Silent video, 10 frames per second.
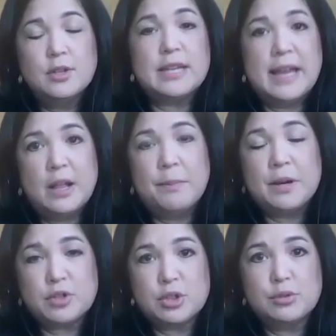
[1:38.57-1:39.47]
to help
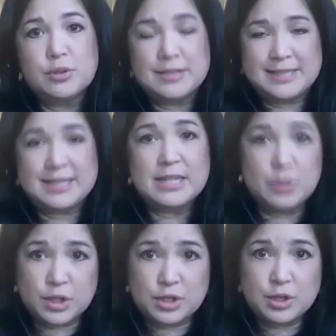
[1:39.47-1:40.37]
our children
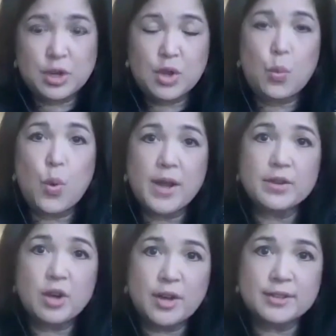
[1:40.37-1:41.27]
distinguish what
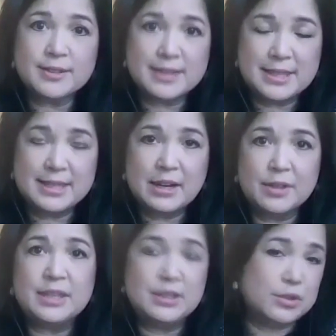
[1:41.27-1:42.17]
on the
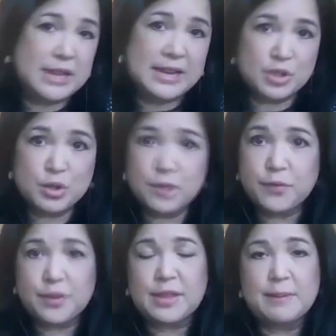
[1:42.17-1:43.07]
on the internet is good
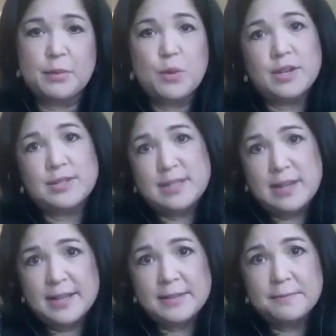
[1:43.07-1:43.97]
for them and what is not.